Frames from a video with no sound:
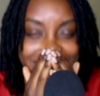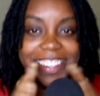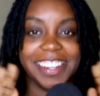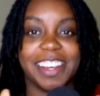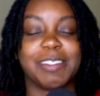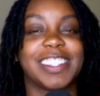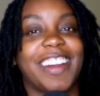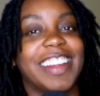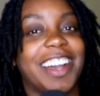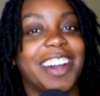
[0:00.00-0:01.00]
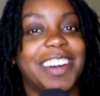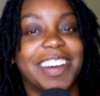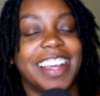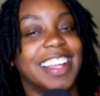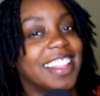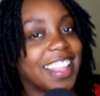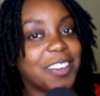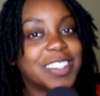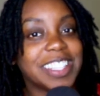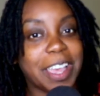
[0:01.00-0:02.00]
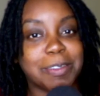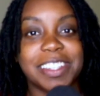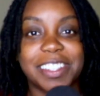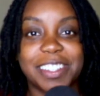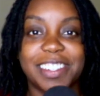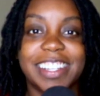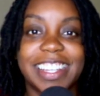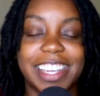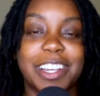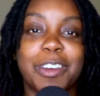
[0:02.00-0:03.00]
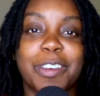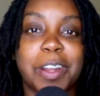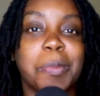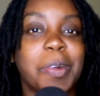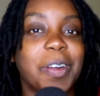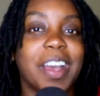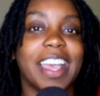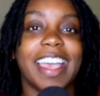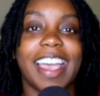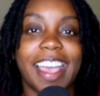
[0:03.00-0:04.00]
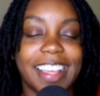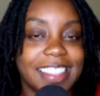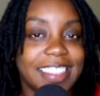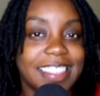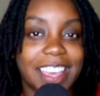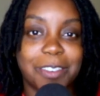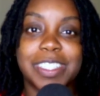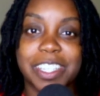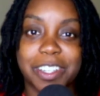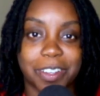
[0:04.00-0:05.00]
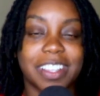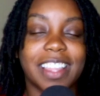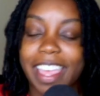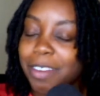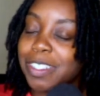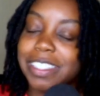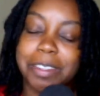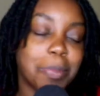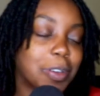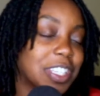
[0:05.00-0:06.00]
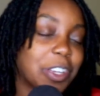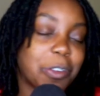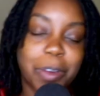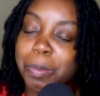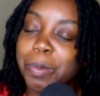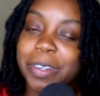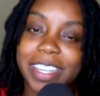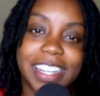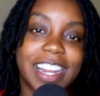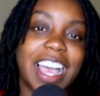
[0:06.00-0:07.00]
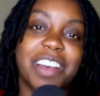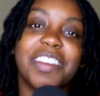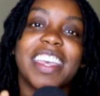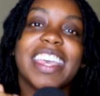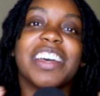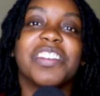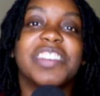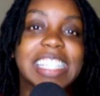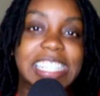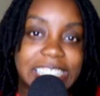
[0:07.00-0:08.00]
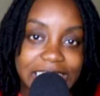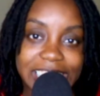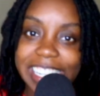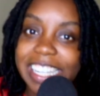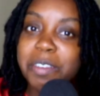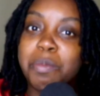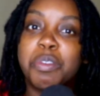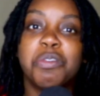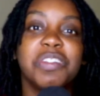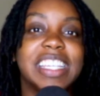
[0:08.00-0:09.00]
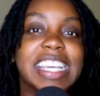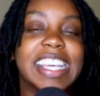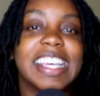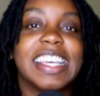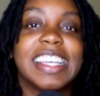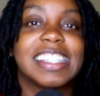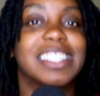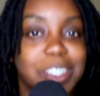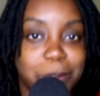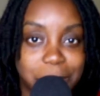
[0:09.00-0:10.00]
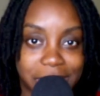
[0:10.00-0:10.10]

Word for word: I'm sorry, y'all. That was absolutely incredible. That was the most incredible ending I've ever seen in movie history.